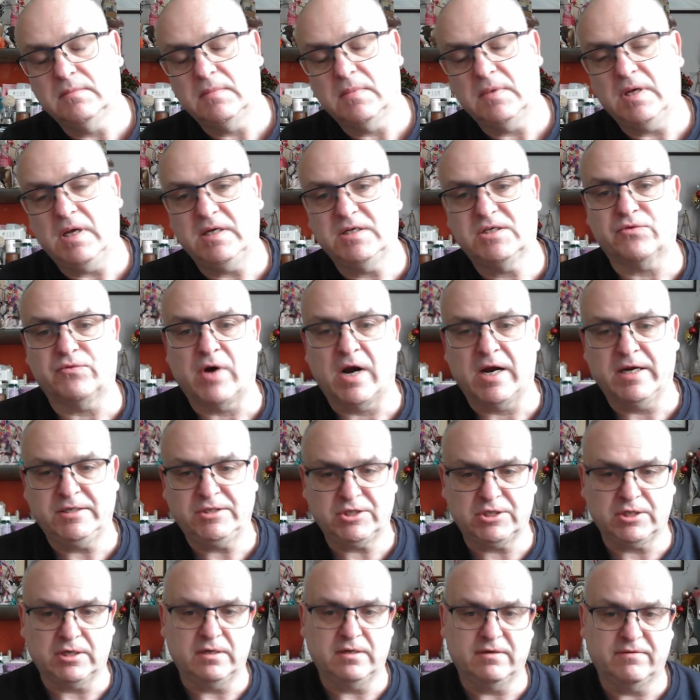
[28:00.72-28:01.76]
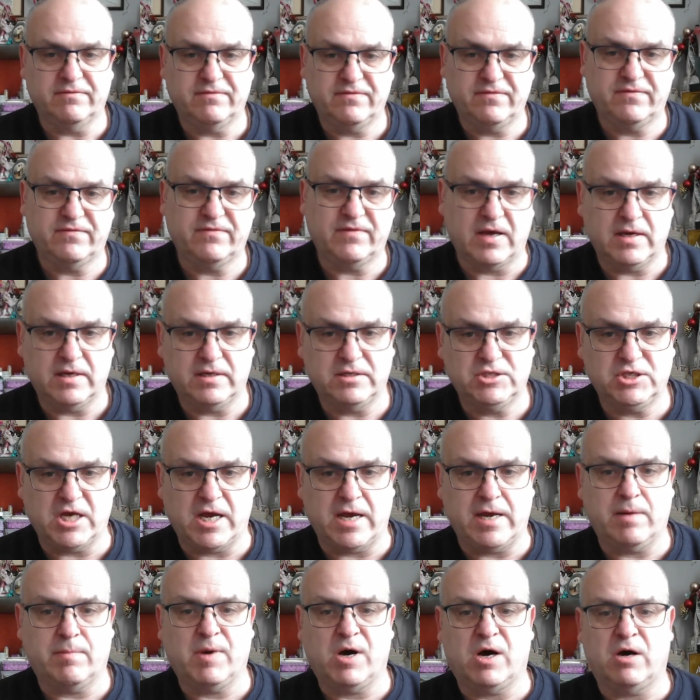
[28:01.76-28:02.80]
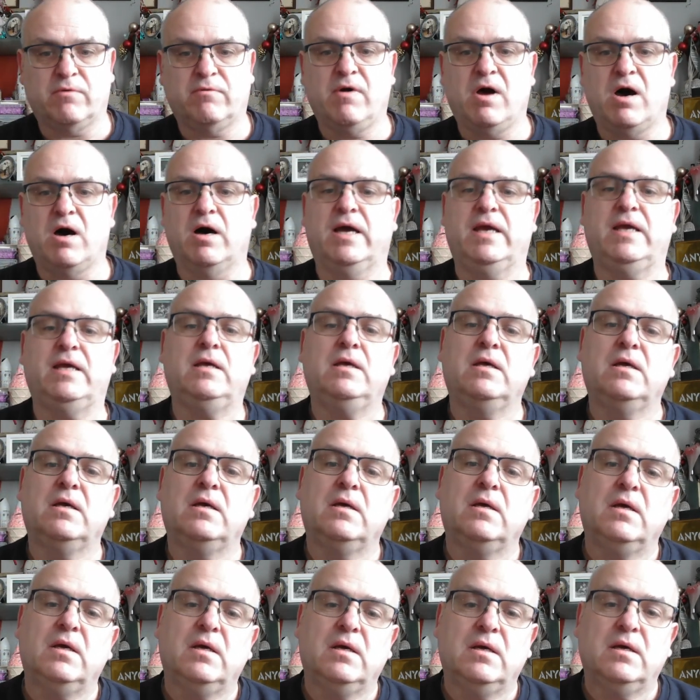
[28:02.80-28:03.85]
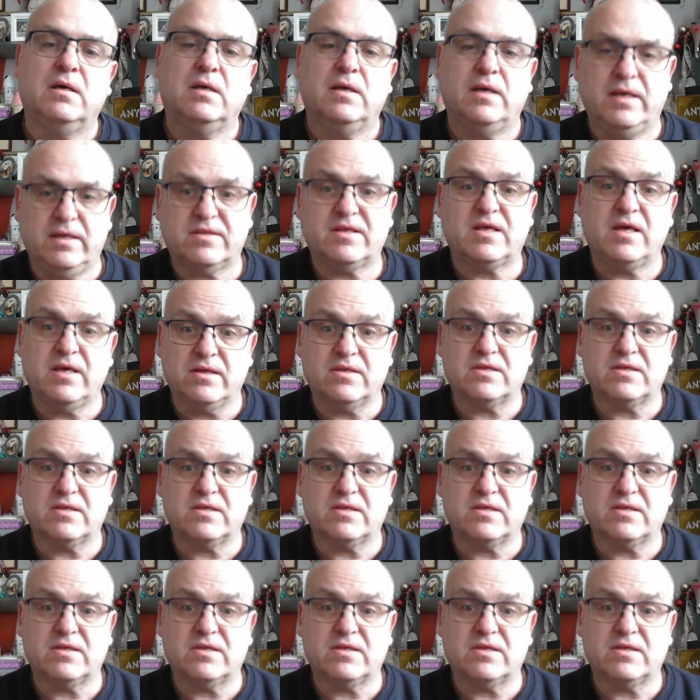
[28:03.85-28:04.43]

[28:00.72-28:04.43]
iteration of JMRI, it's his